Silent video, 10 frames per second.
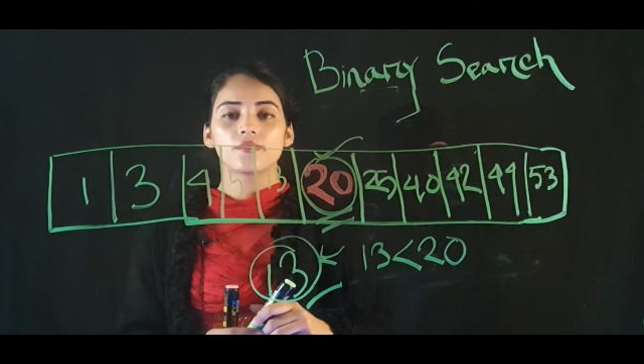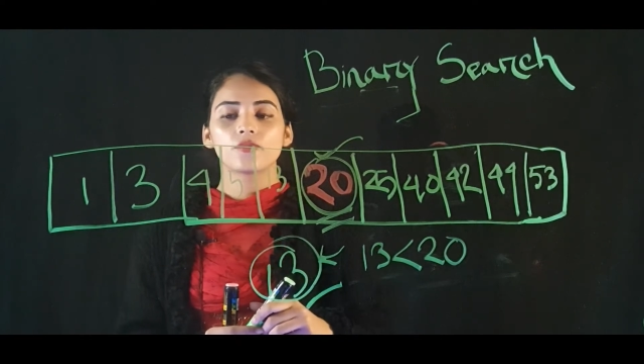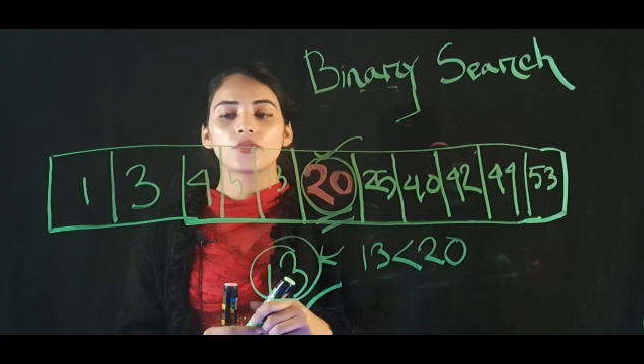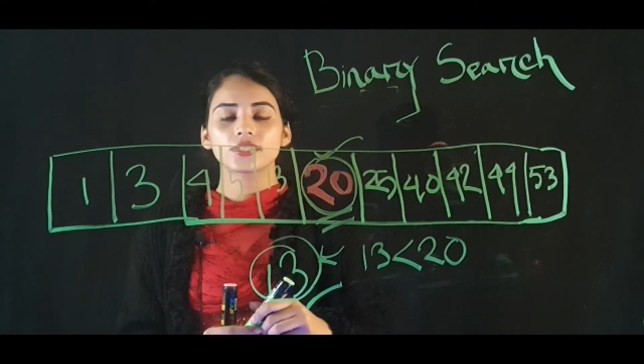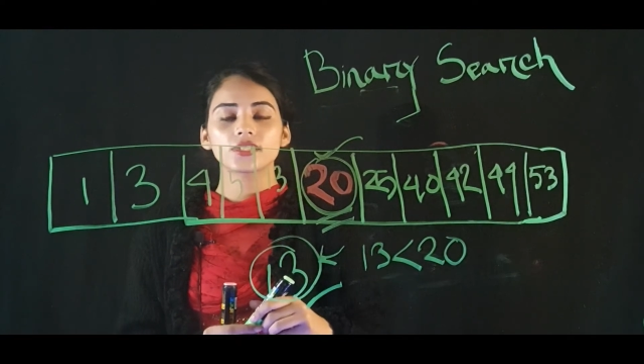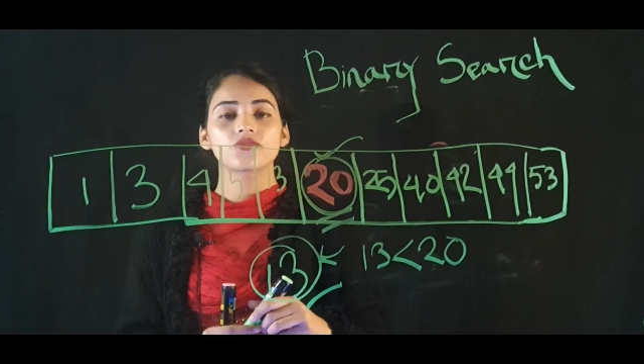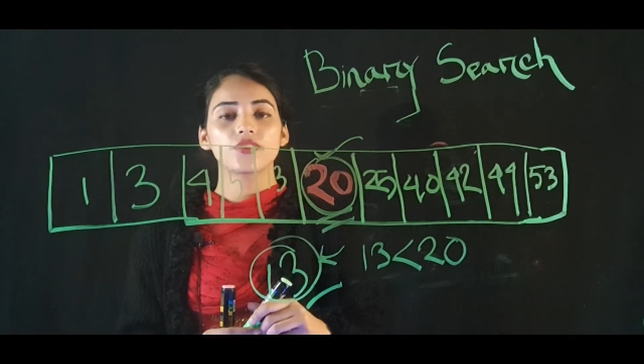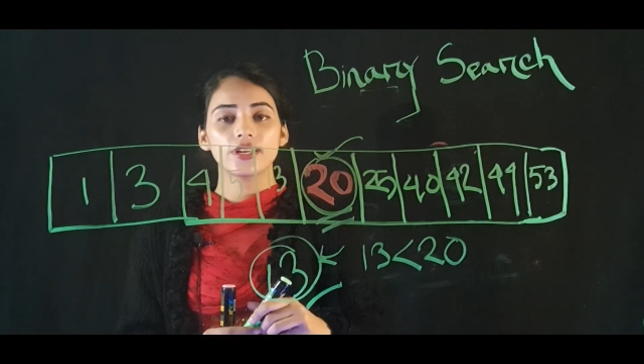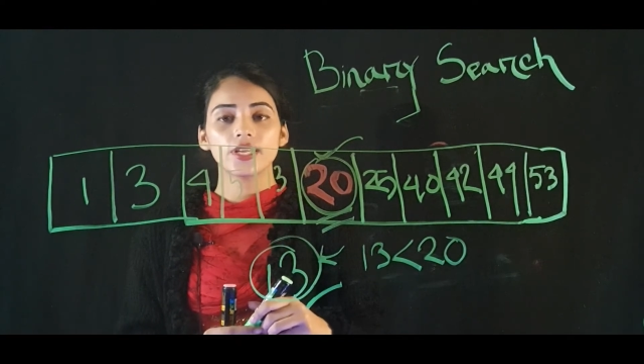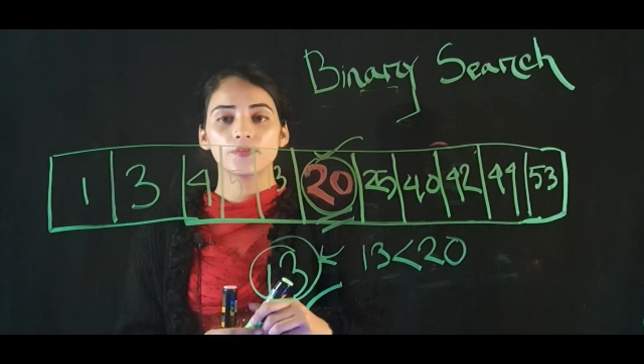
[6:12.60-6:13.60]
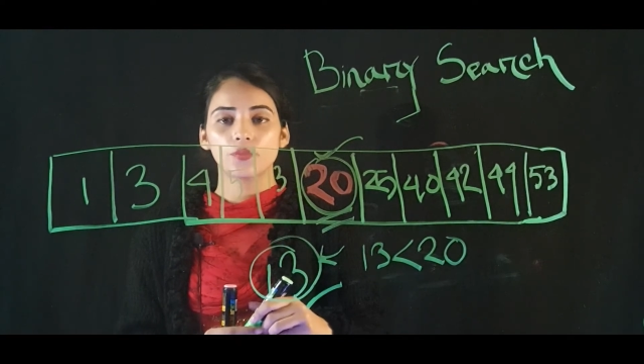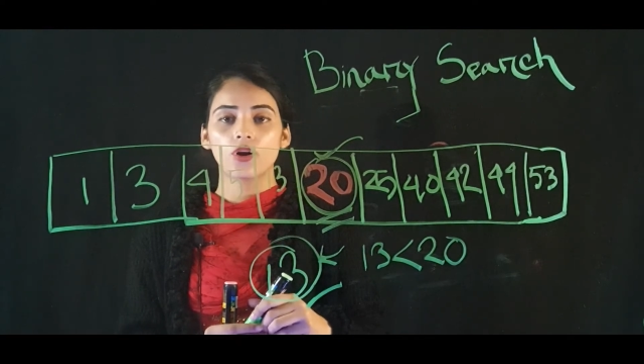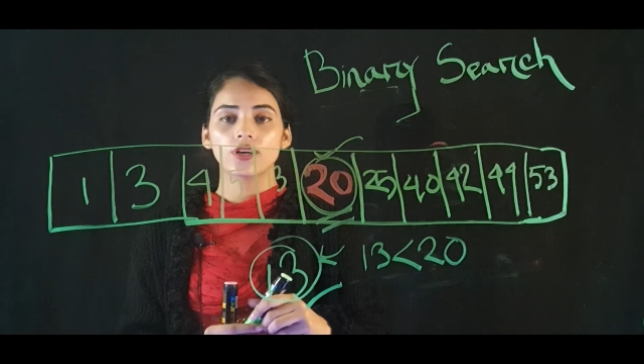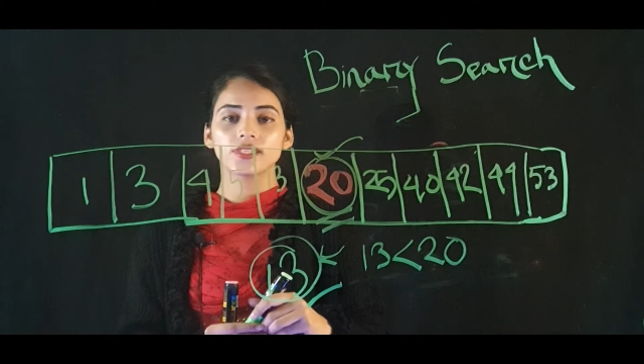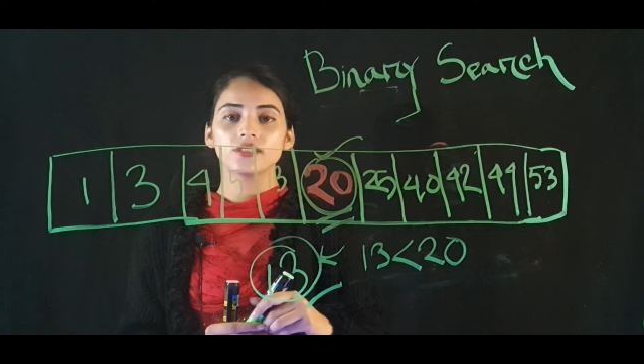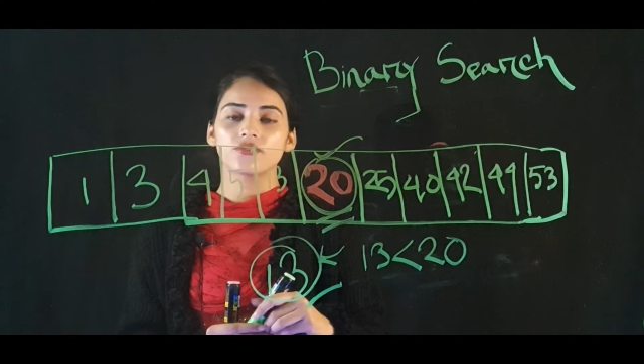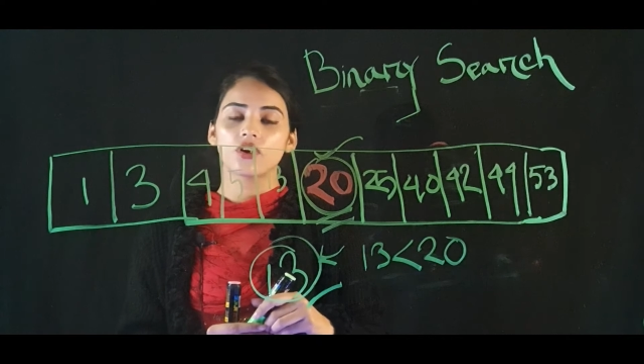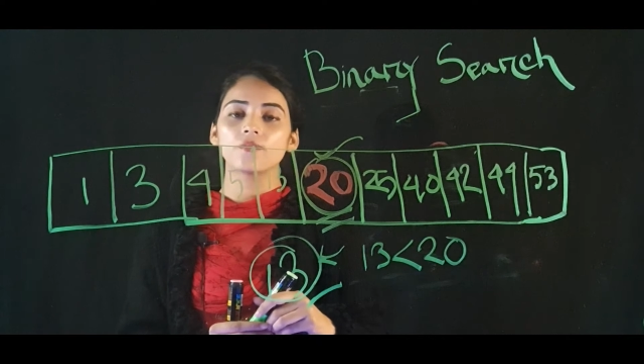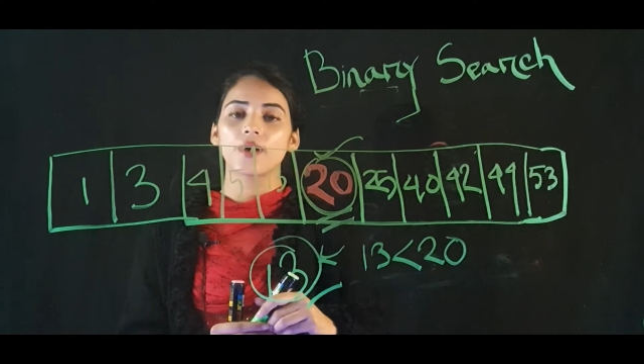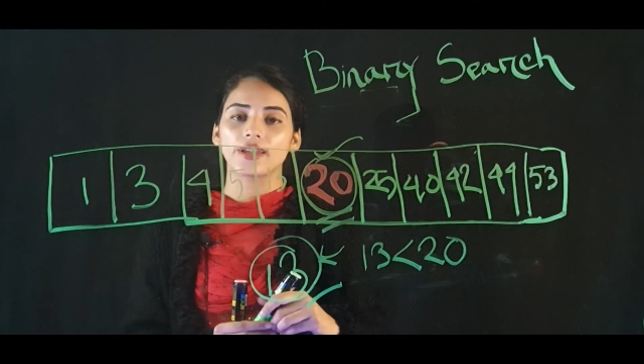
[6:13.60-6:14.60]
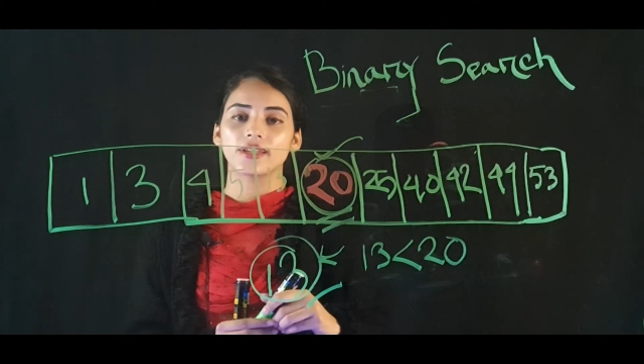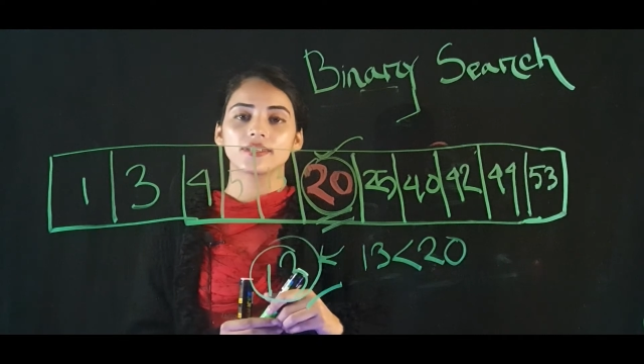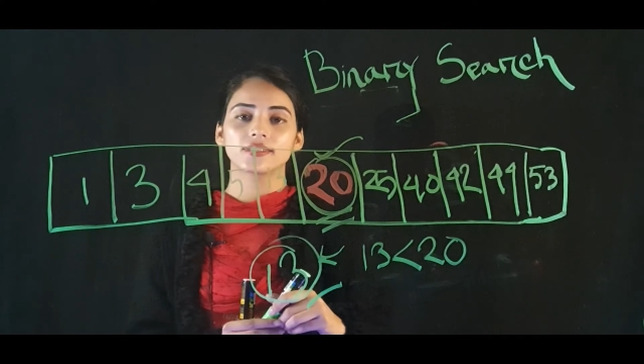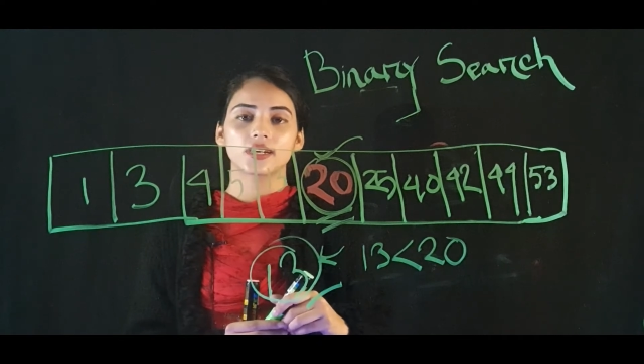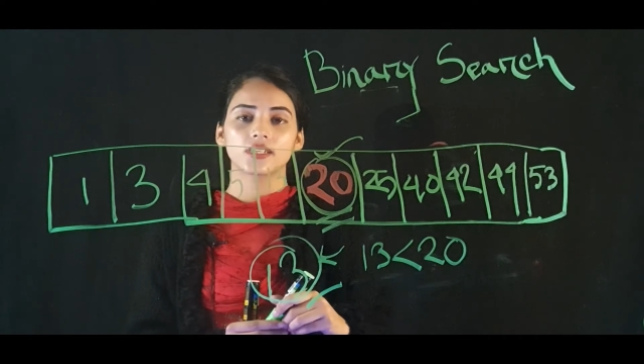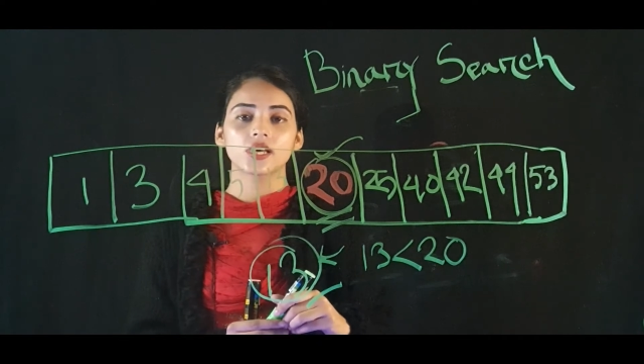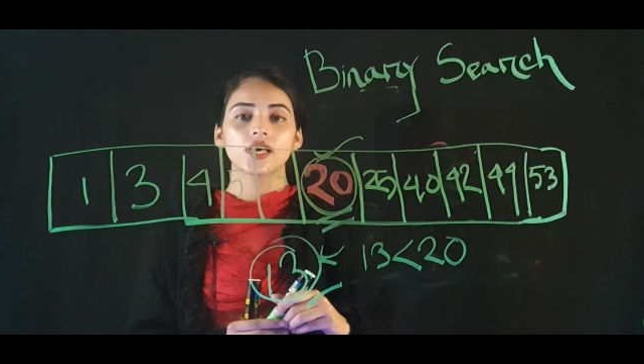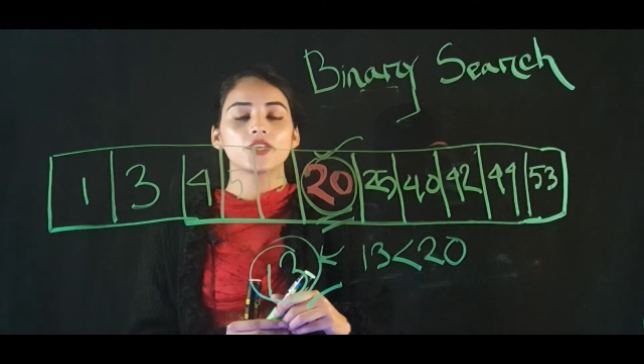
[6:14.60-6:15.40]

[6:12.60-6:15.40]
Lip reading: which is very important for binary search.